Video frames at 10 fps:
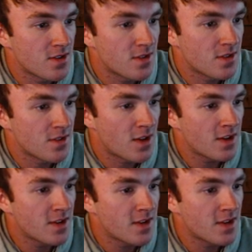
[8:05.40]

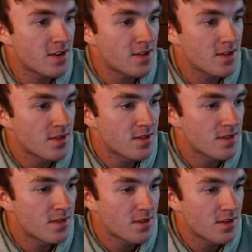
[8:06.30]
London,
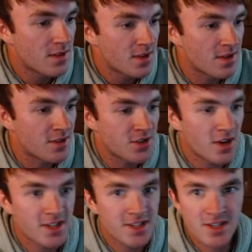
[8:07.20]
here,
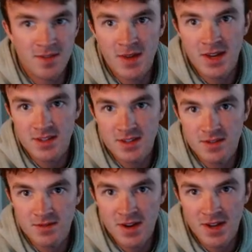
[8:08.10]
Johnny says it best,
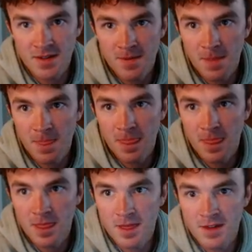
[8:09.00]
right?
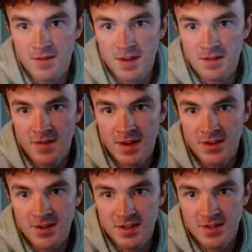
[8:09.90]
Let's see if I can find
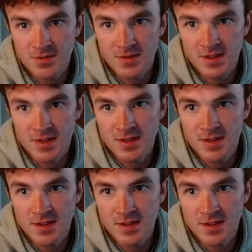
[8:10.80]
Johnny's tweet.